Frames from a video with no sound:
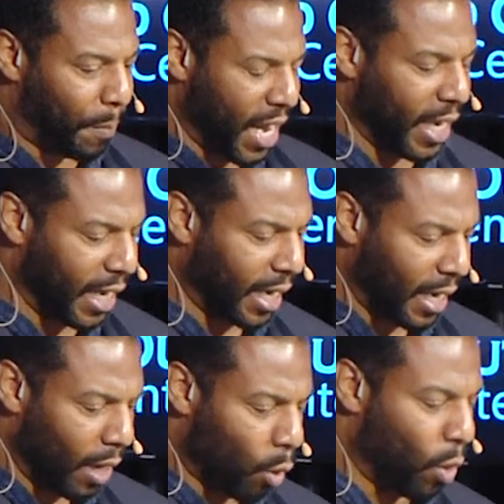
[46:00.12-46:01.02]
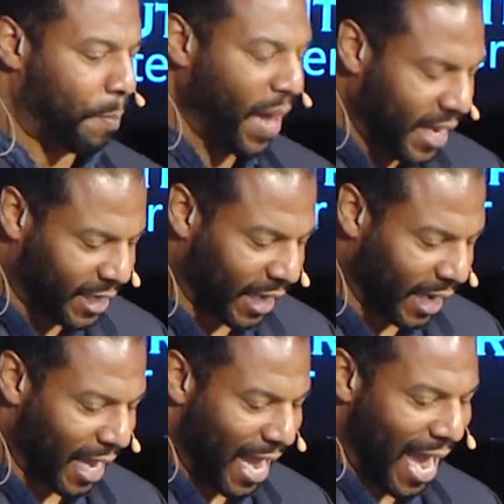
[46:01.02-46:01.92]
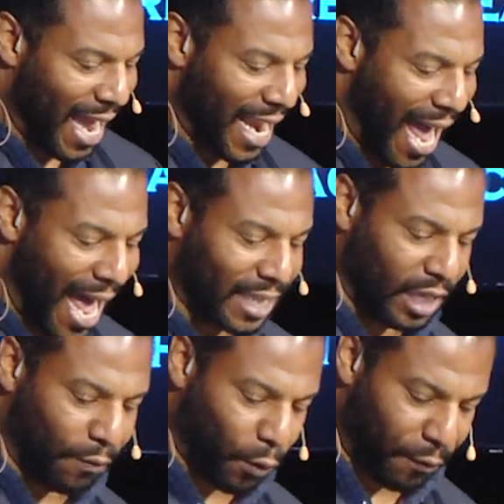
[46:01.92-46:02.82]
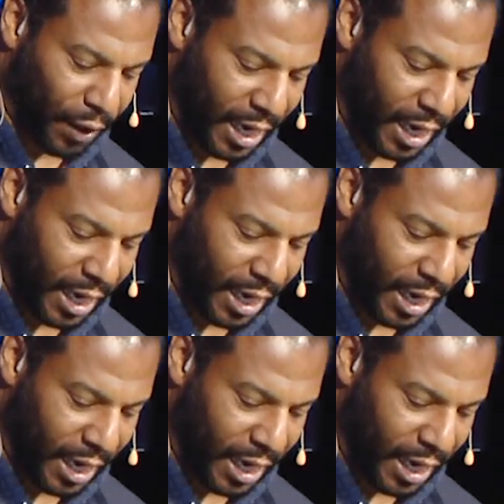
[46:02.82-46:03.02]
repeating, repenting, and asking for